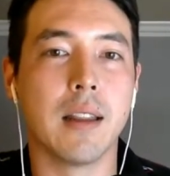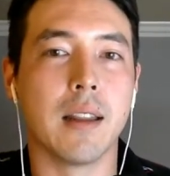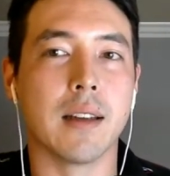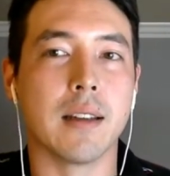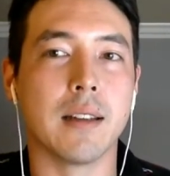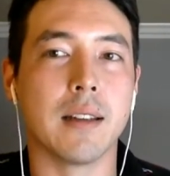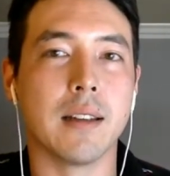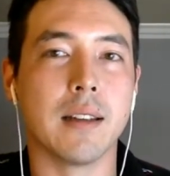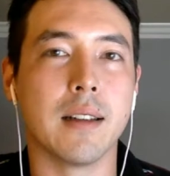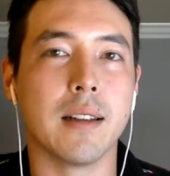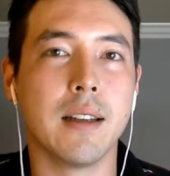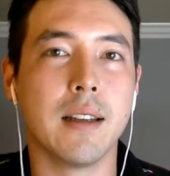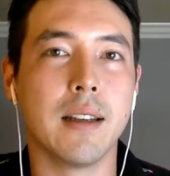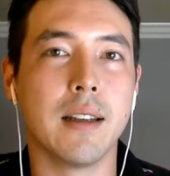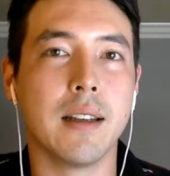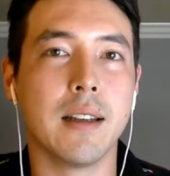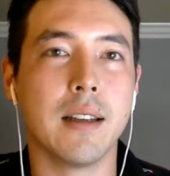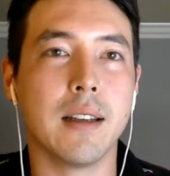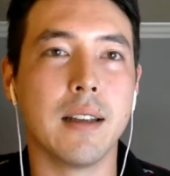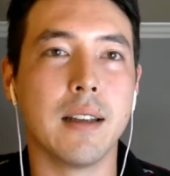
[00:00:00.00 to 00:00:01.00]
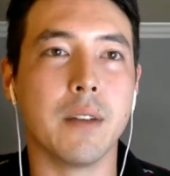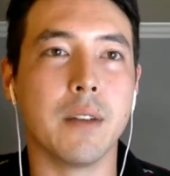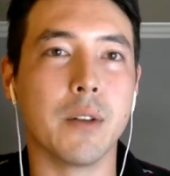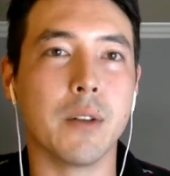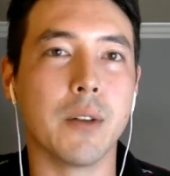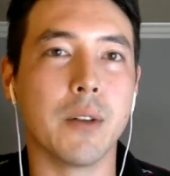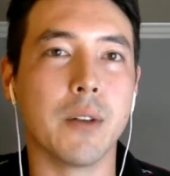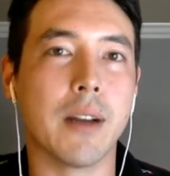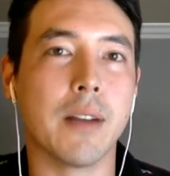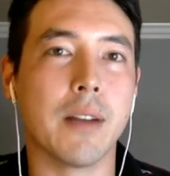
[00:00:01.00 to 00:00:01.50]
that if you
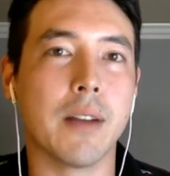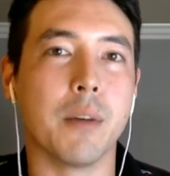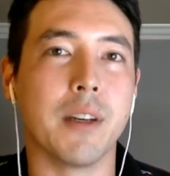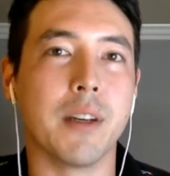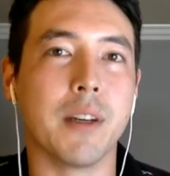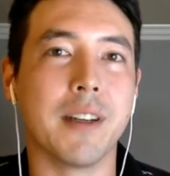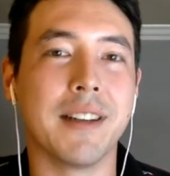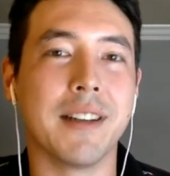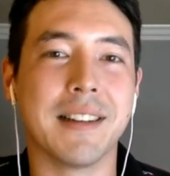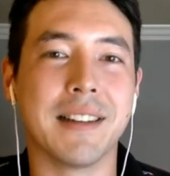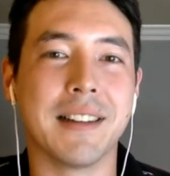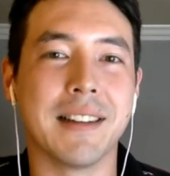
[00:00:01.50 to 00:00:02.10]
don't have the money,